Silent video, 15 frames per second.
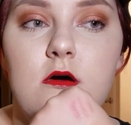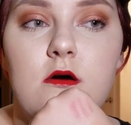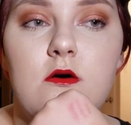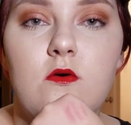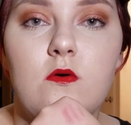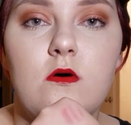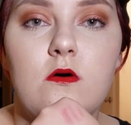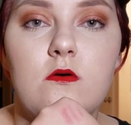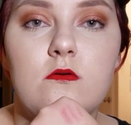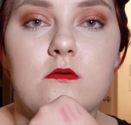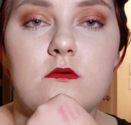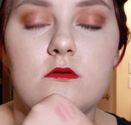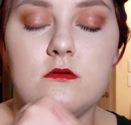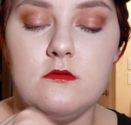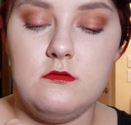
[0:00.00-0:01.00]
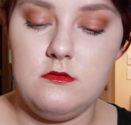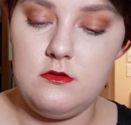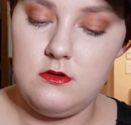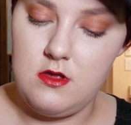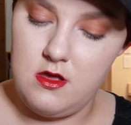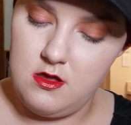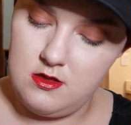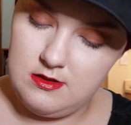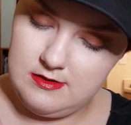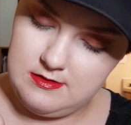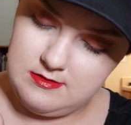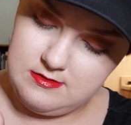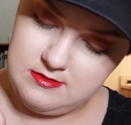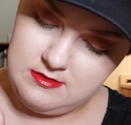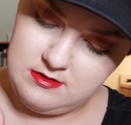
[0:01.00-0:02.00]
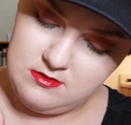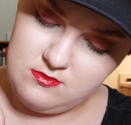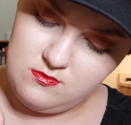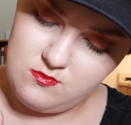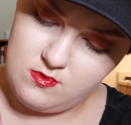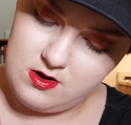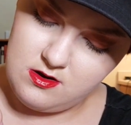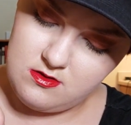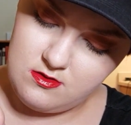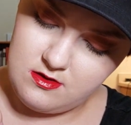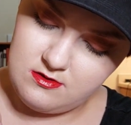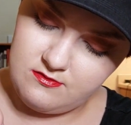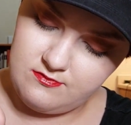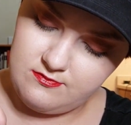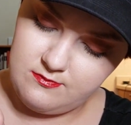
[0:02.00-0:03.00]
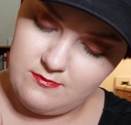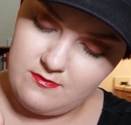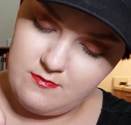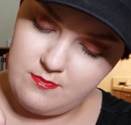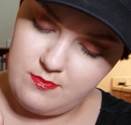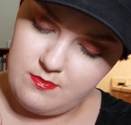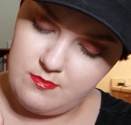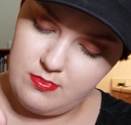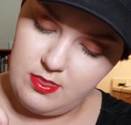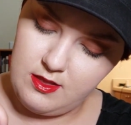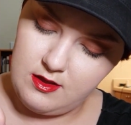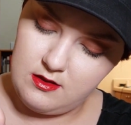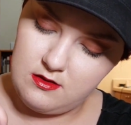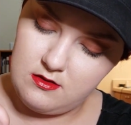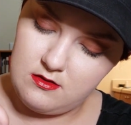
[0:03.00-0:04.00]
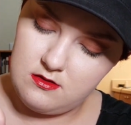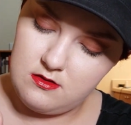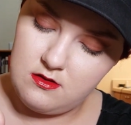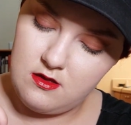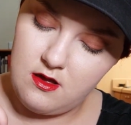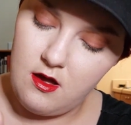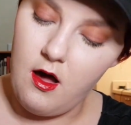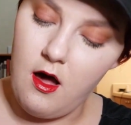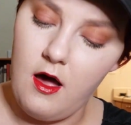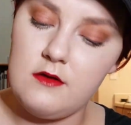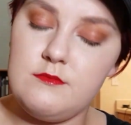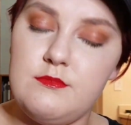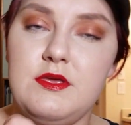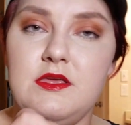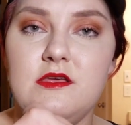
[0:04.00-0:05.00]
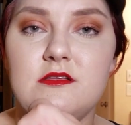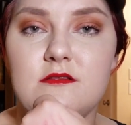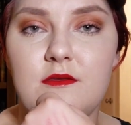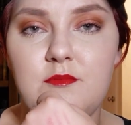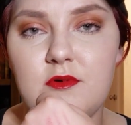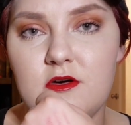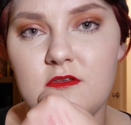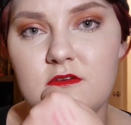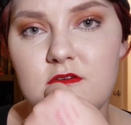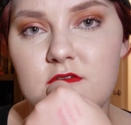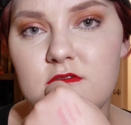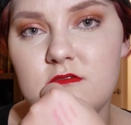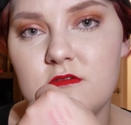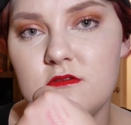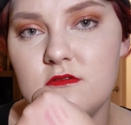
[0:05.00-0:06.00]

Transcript: Whoa. I don't wear a lot of like hot pink lip colors.